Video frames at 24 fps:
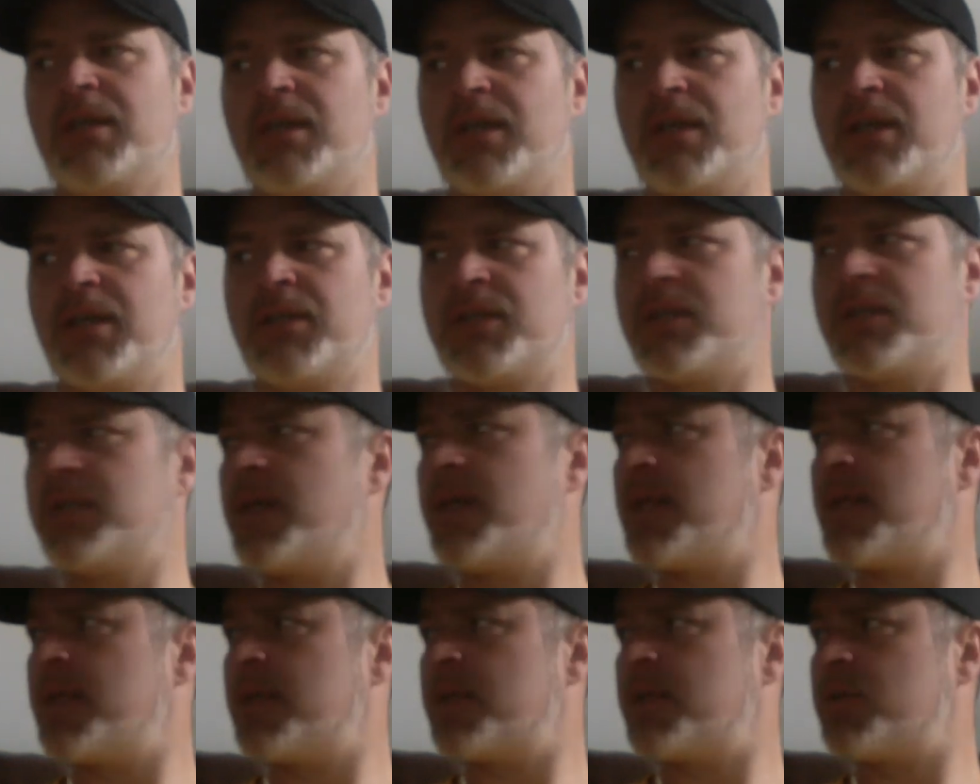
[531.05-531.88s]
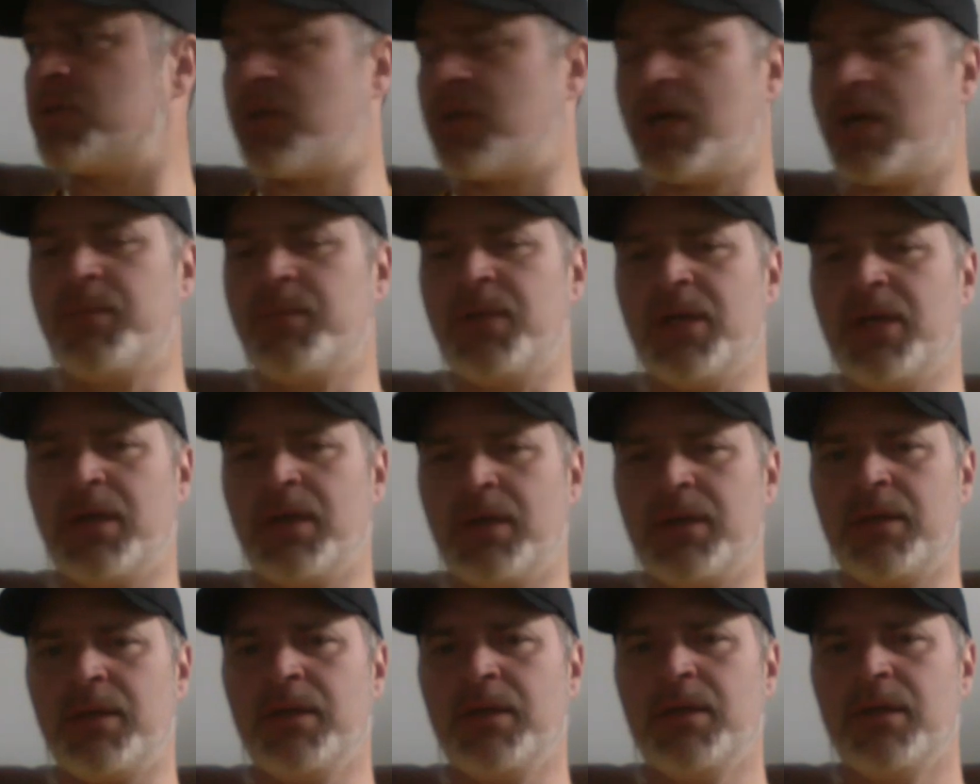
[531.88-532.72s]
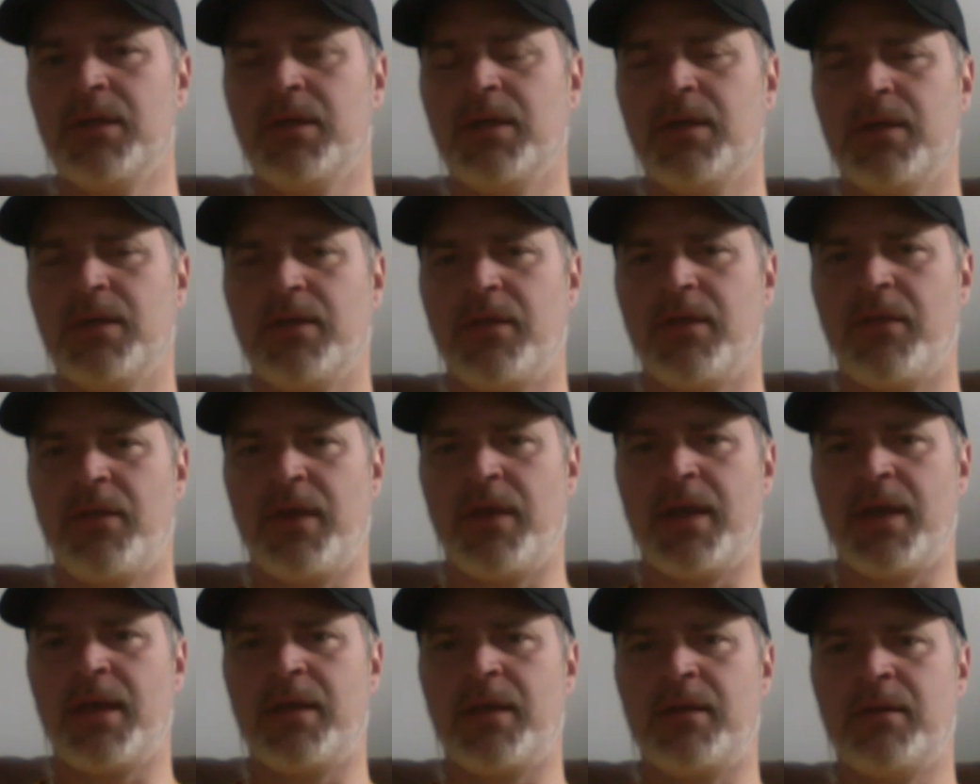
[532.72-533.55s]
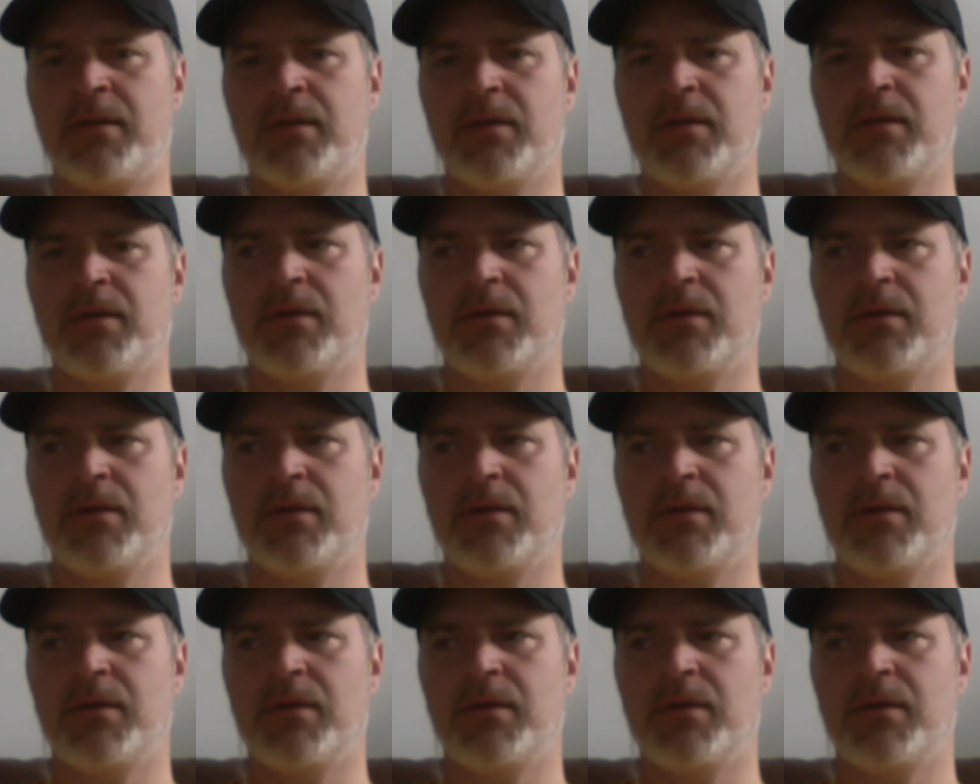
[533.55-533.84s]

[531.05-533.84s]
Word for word: isn't getting the job done then